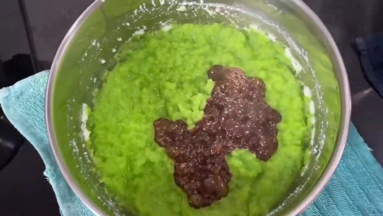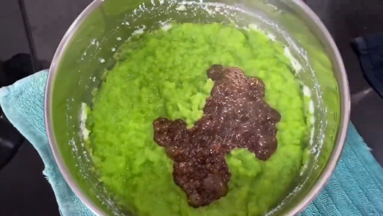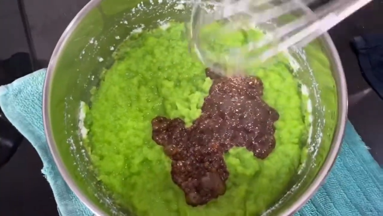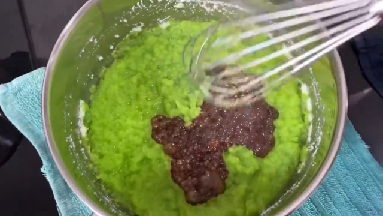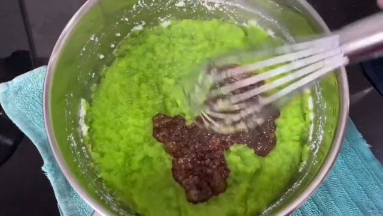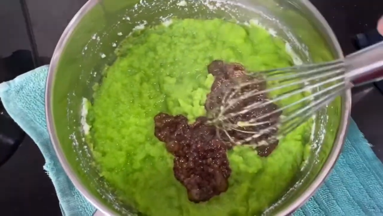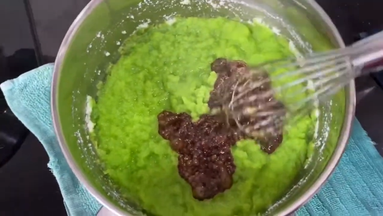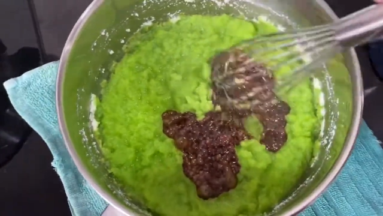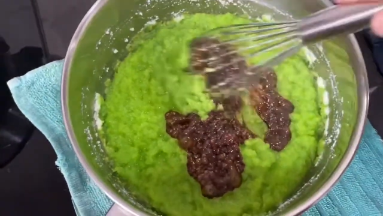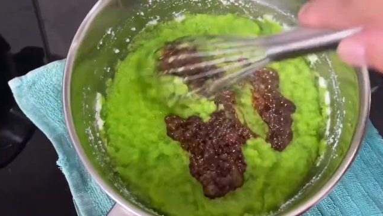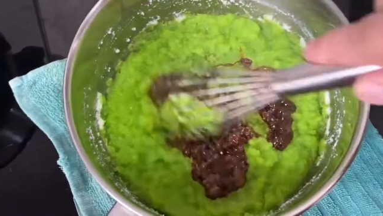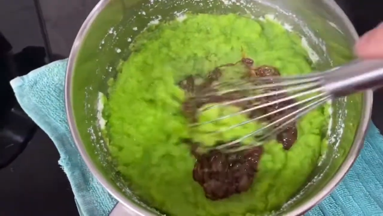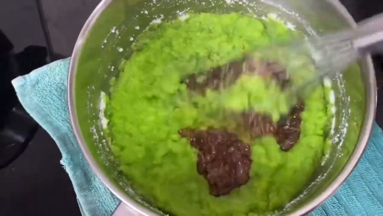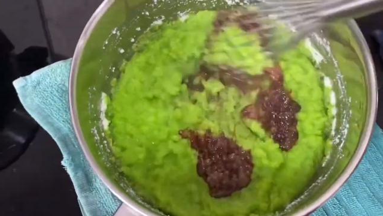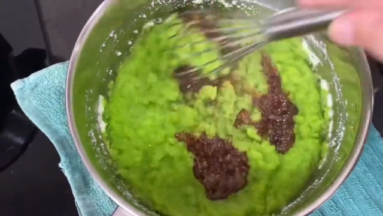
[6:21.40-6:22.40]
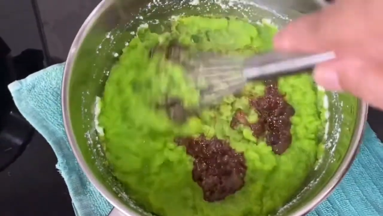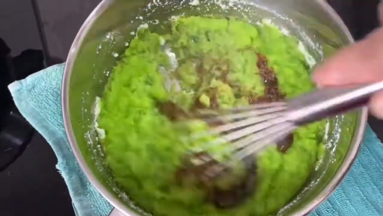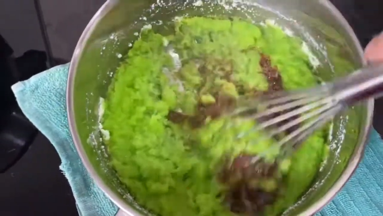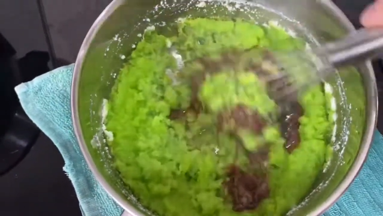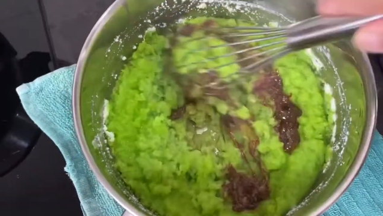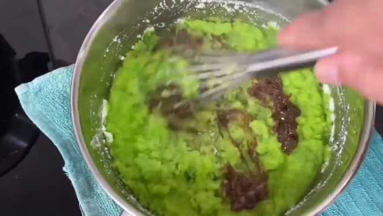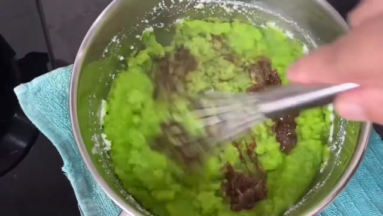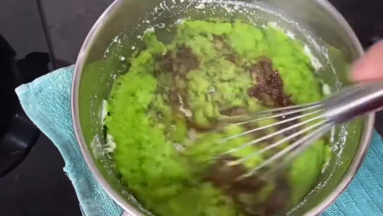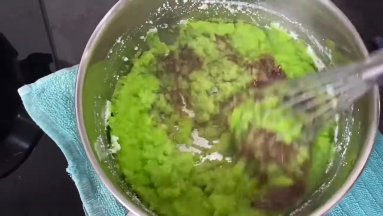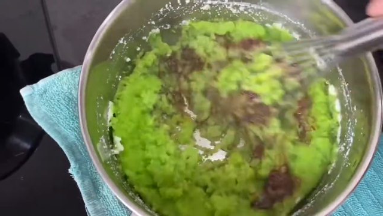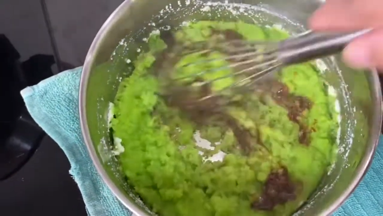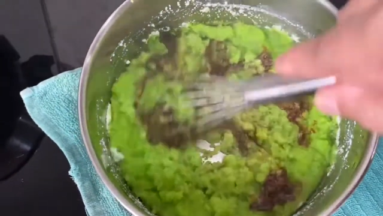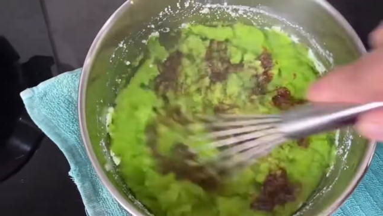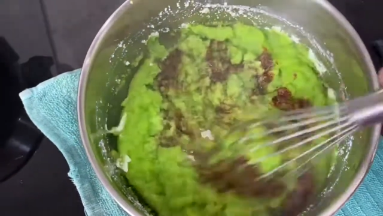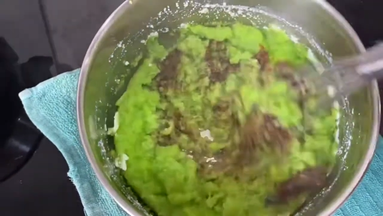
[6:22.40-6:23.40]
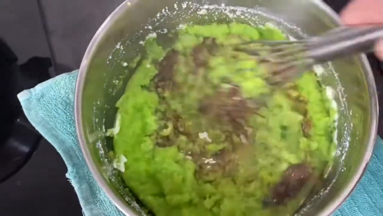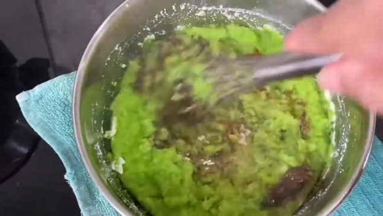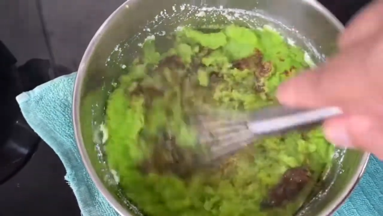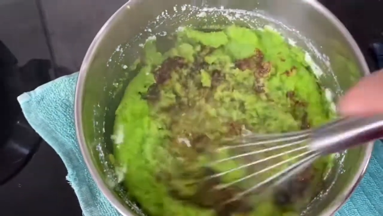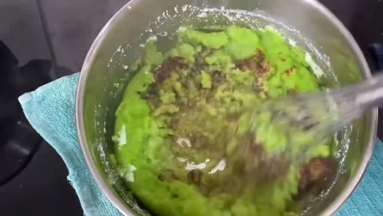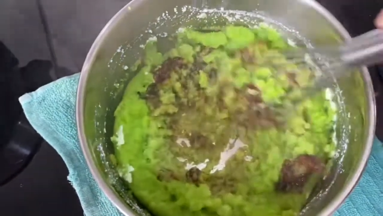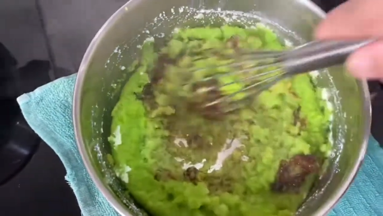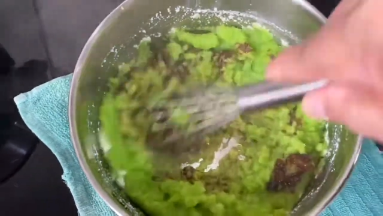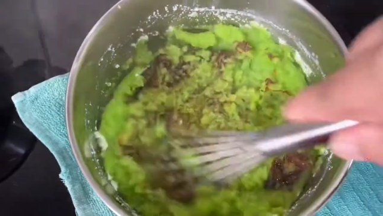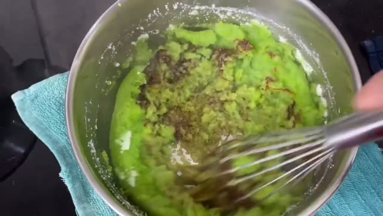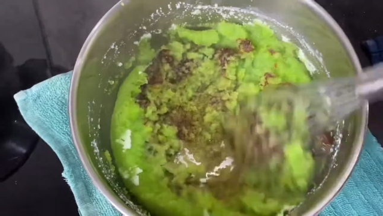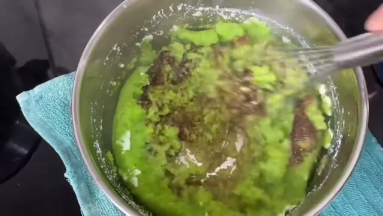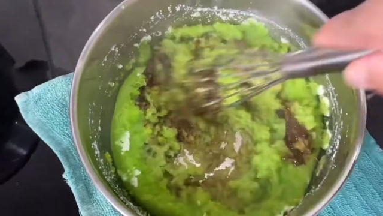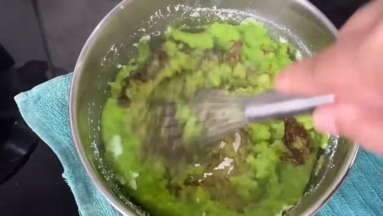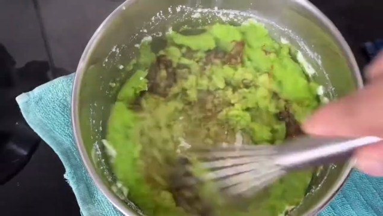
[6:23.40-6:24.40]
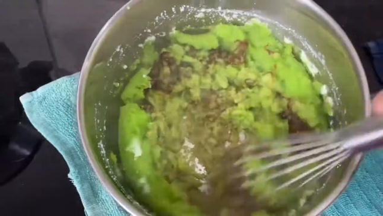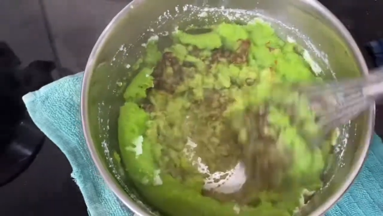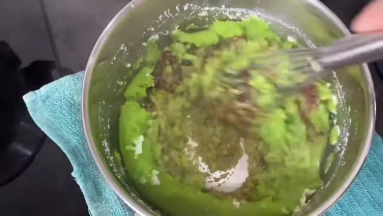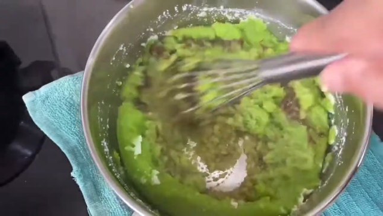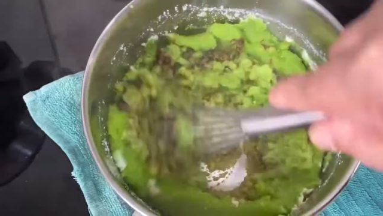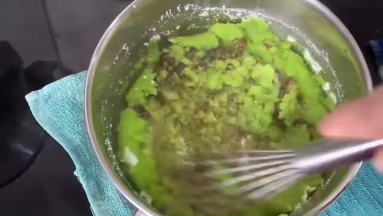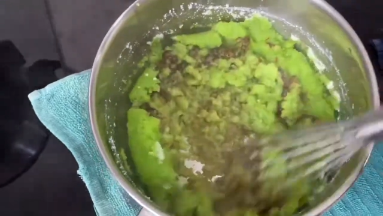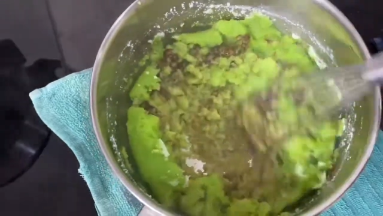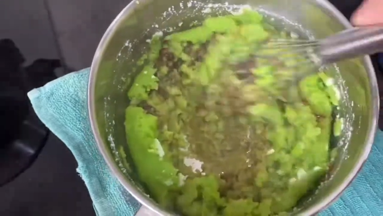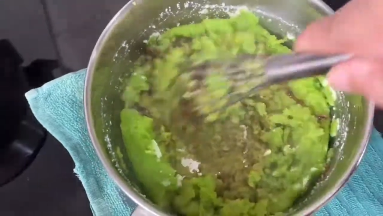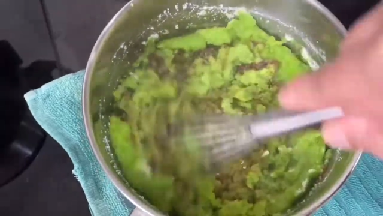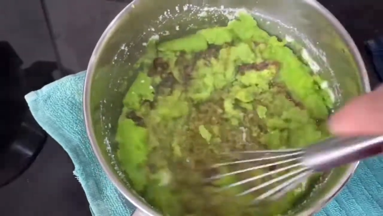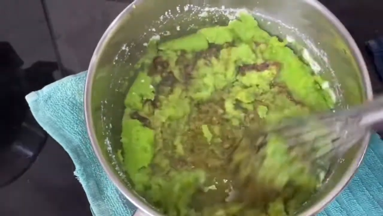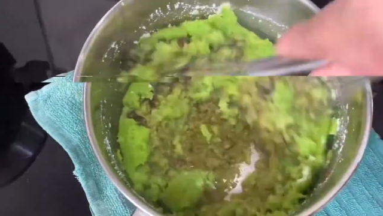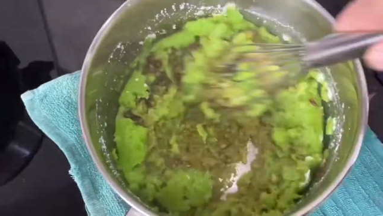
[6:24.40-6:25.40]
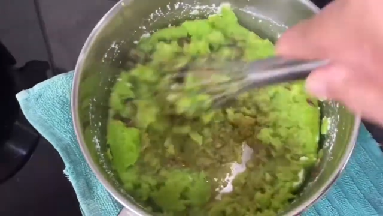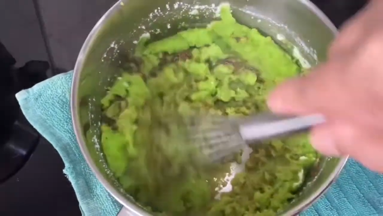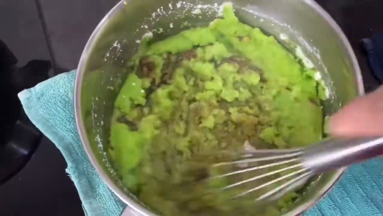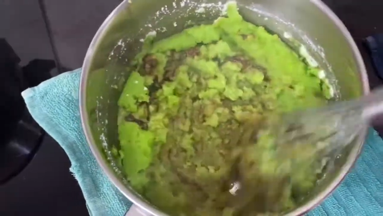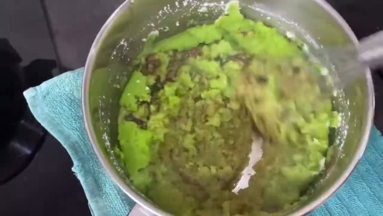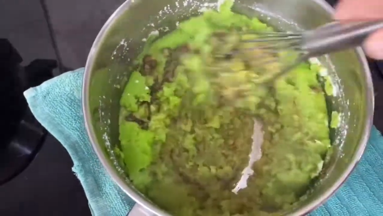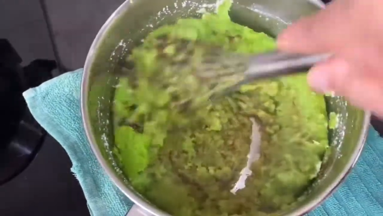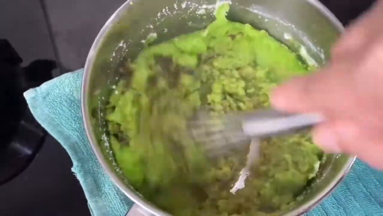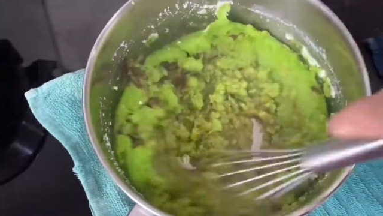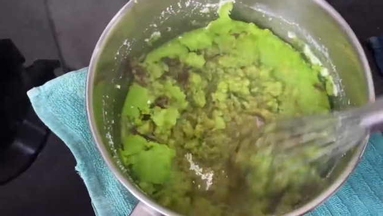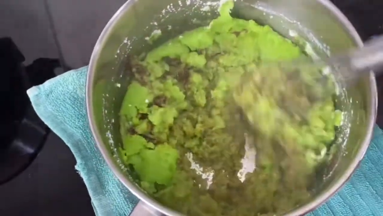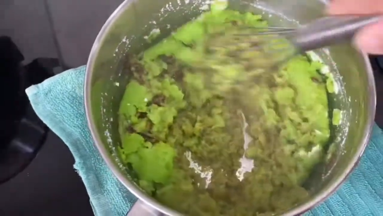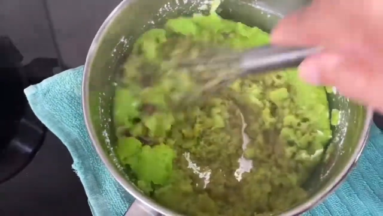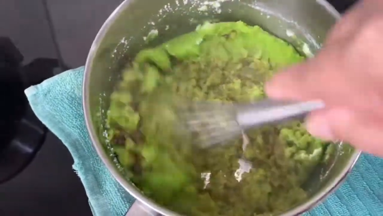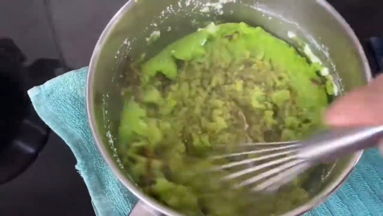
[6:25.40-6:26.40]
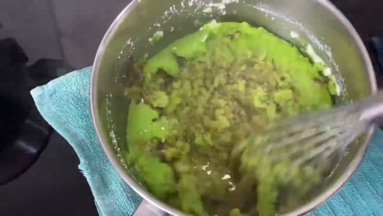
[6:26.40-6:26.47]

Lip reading: No face is visible, so there are no lips to read.